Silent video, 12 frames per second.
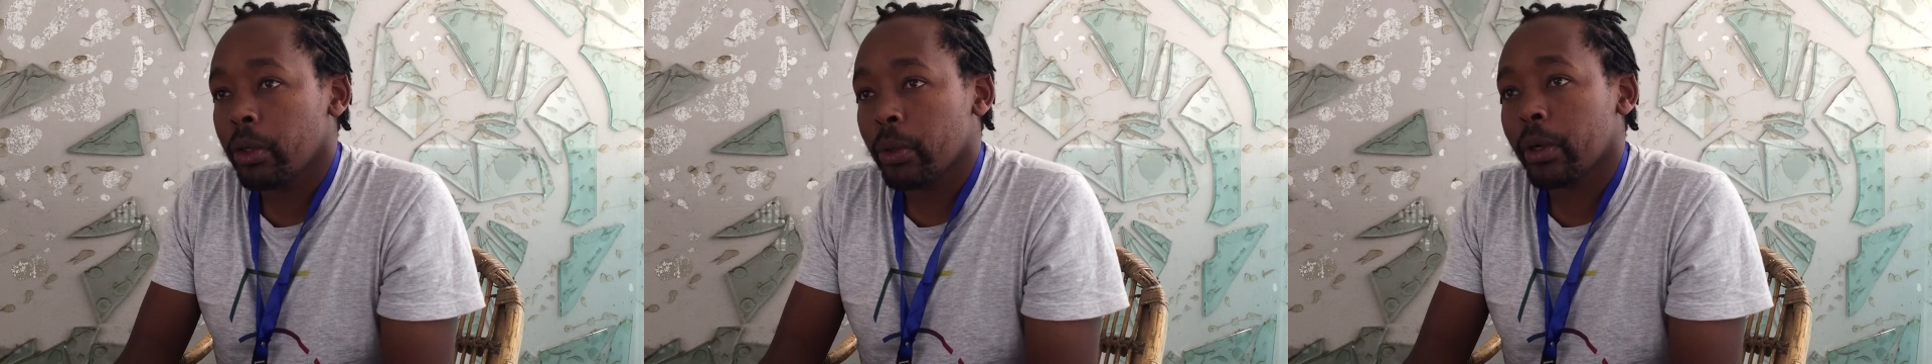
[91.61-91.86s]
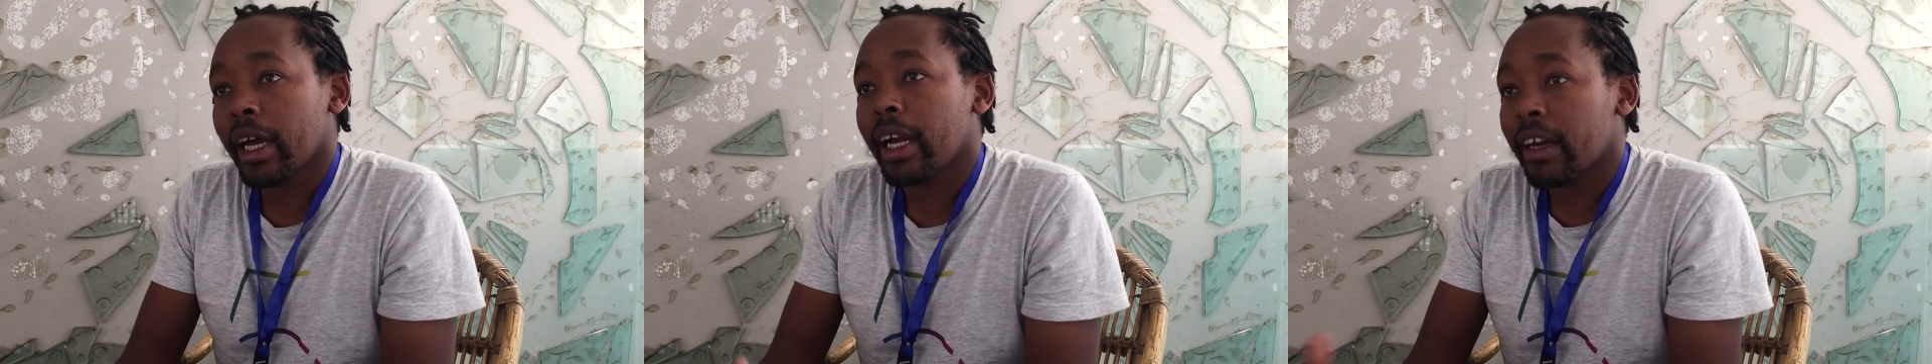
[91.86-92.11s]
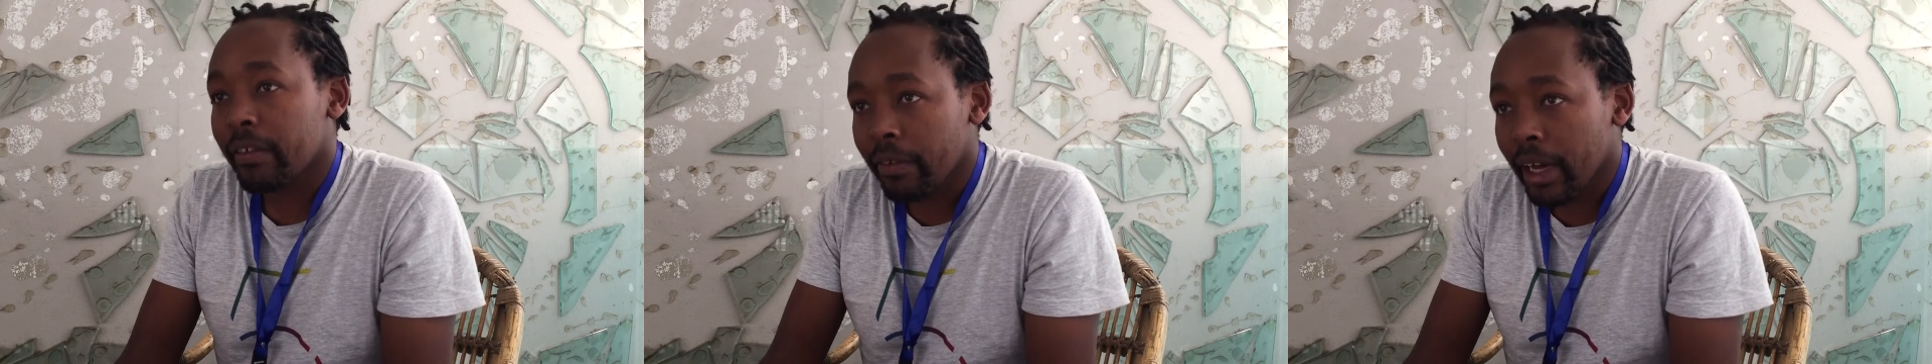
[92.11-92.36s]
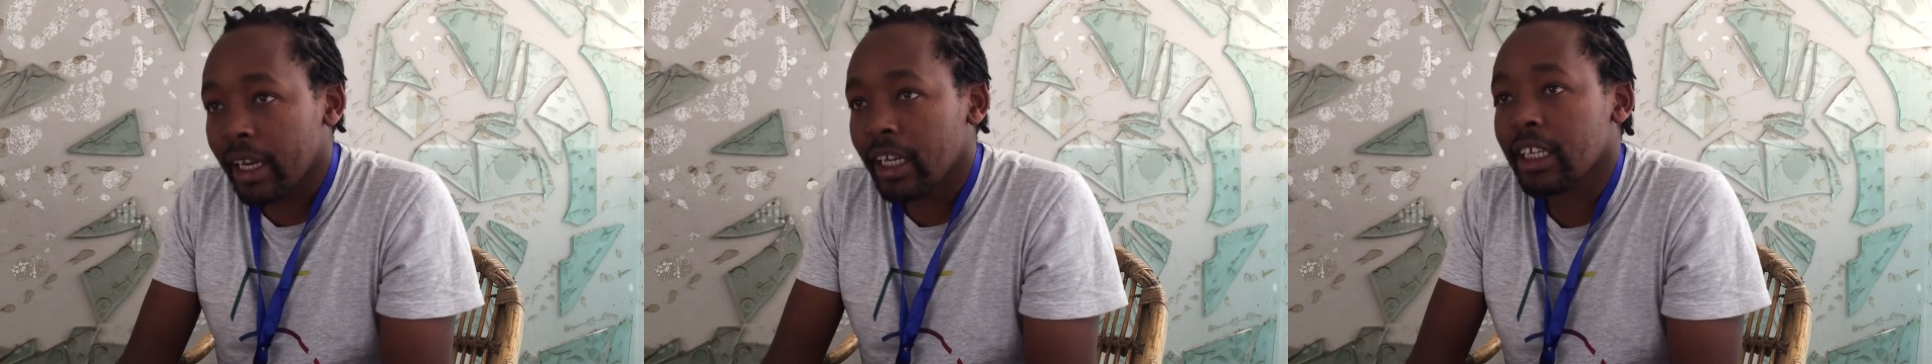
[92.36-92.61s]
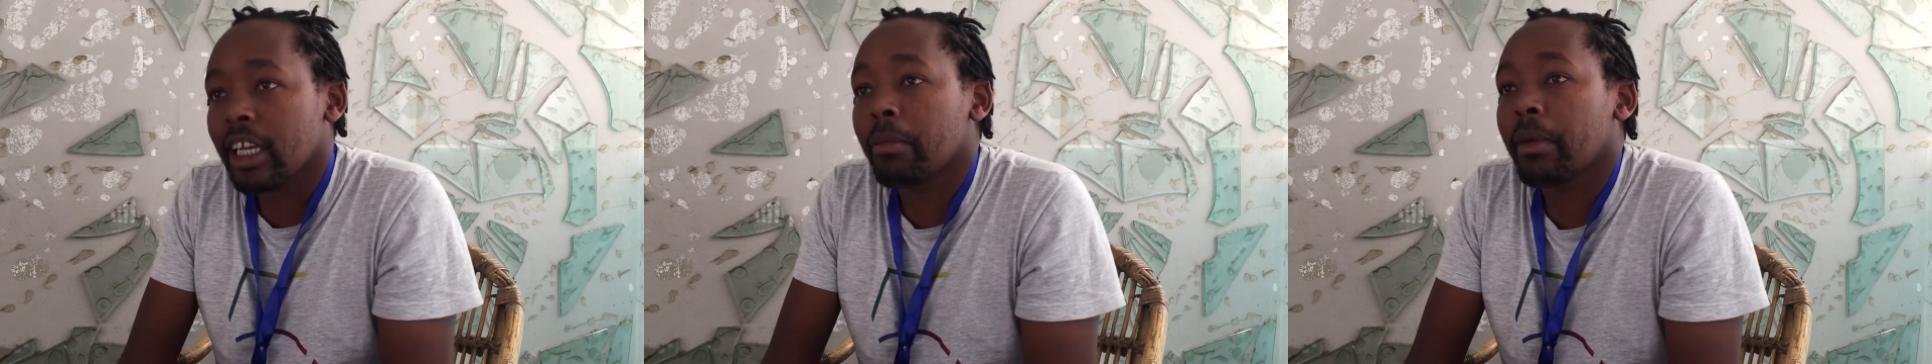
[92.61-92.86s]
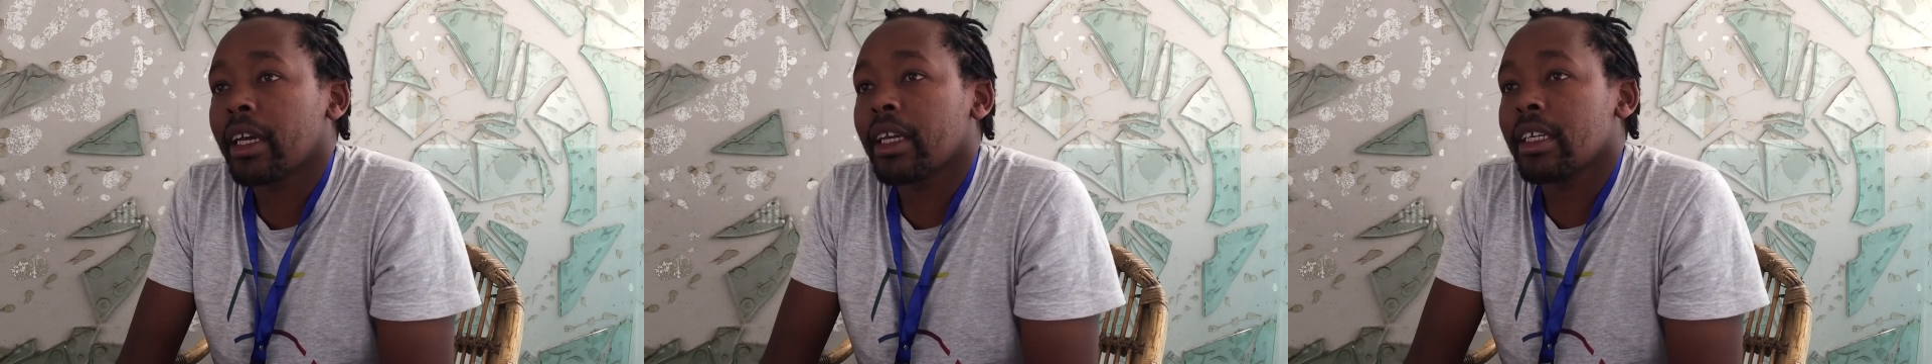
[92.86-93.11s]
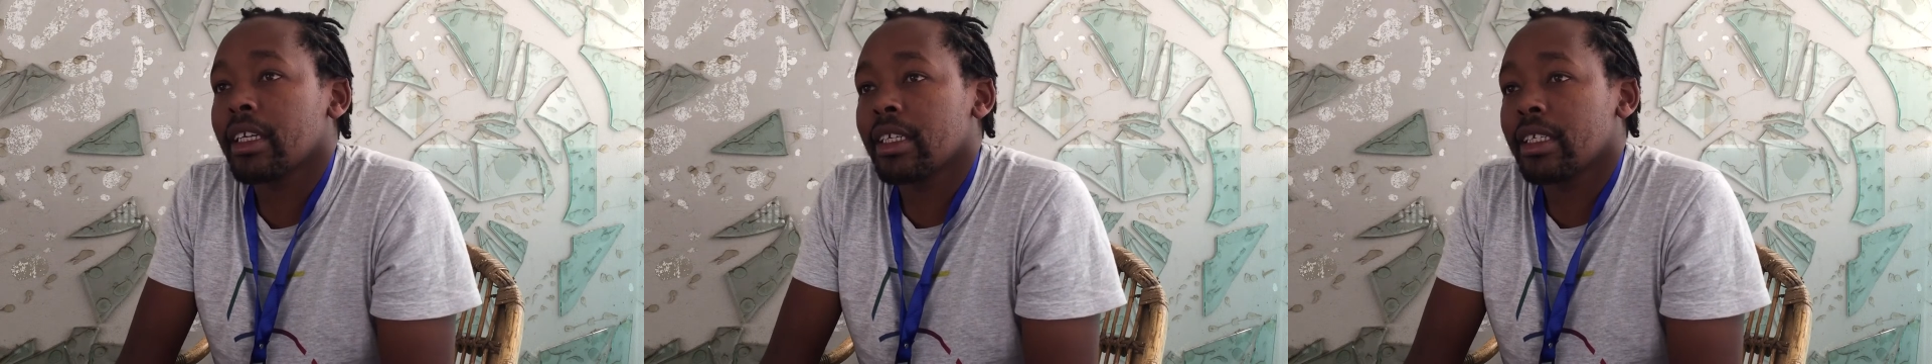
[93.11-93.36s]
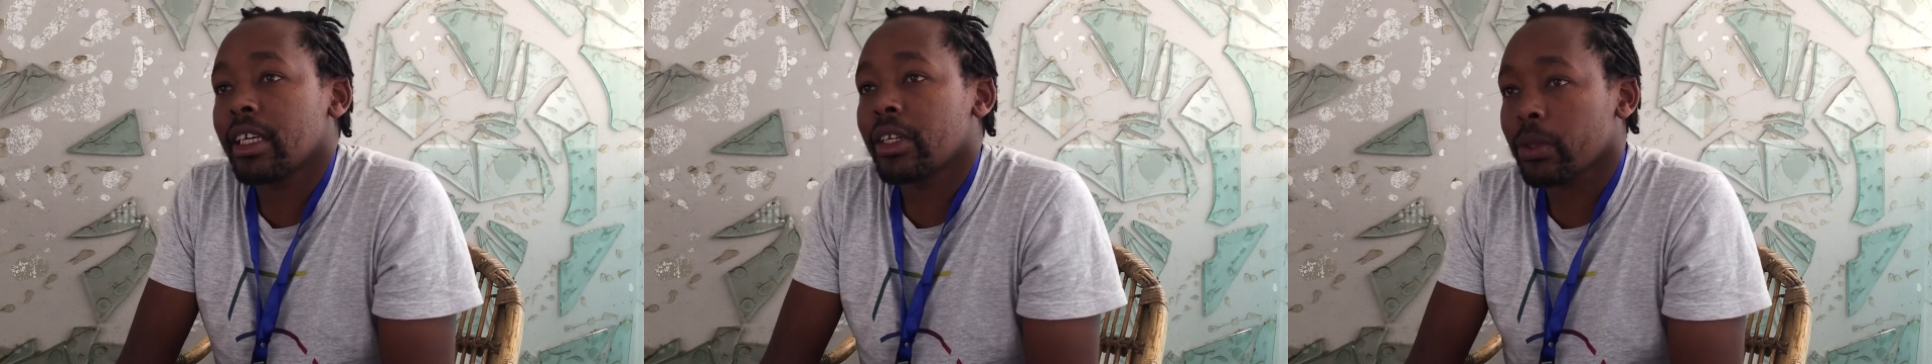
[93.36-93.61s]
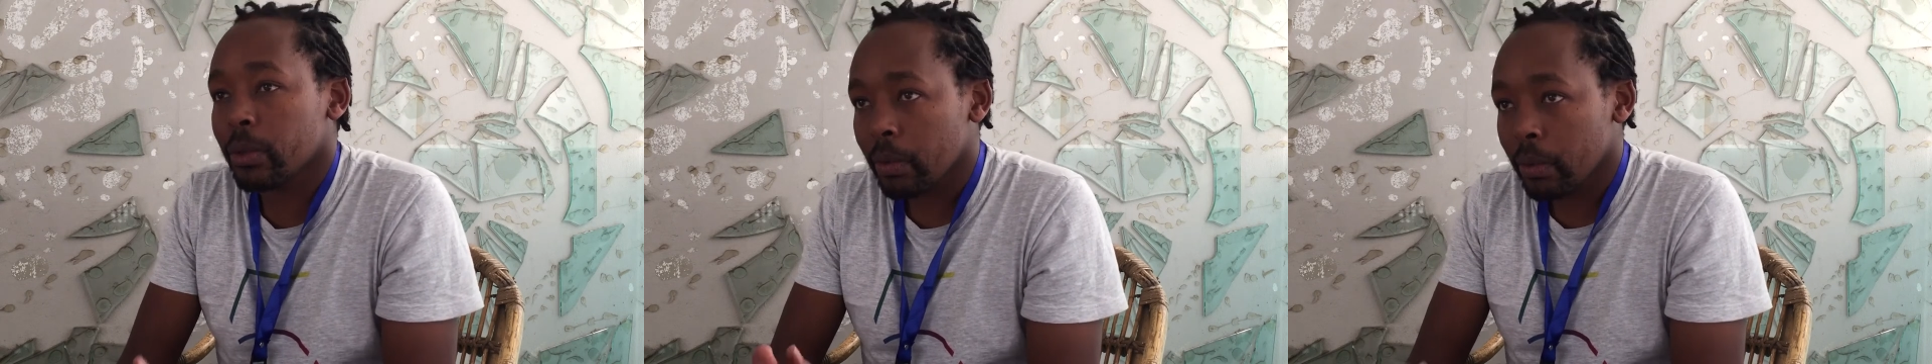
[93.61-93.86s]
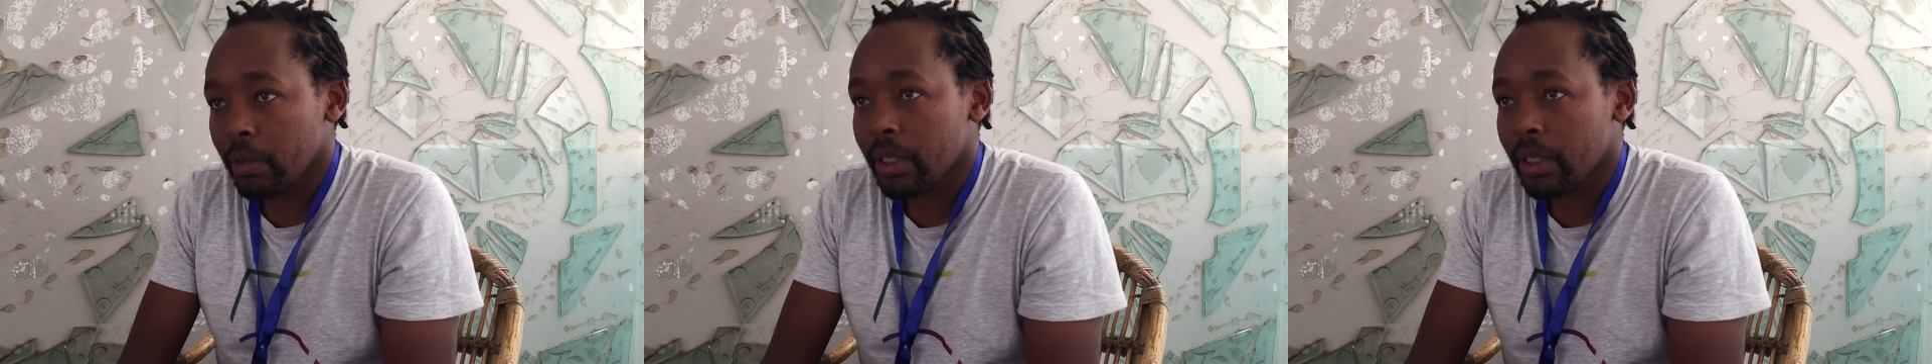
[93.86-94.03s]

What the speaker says: you can refine it and make it easier to